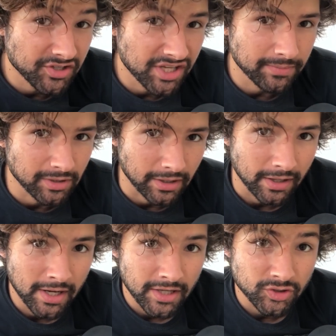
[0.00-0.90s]
similar
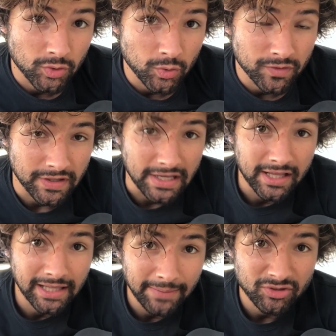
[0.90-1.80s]
to the
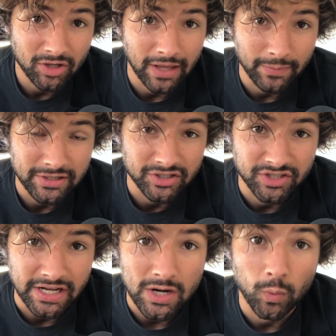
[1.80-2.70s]
clamshell that we just
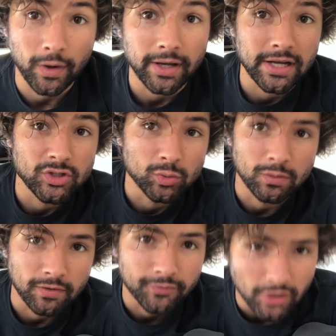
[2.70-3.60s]
did, we're gonna do a
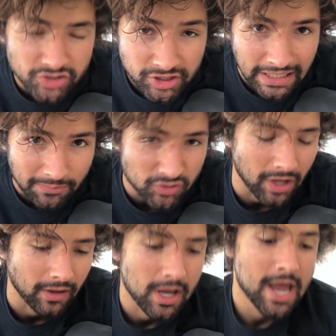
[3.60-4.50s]
reverse
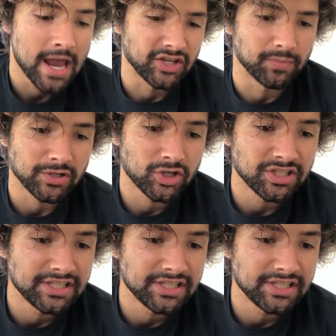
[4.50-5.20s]
clamshell. As much as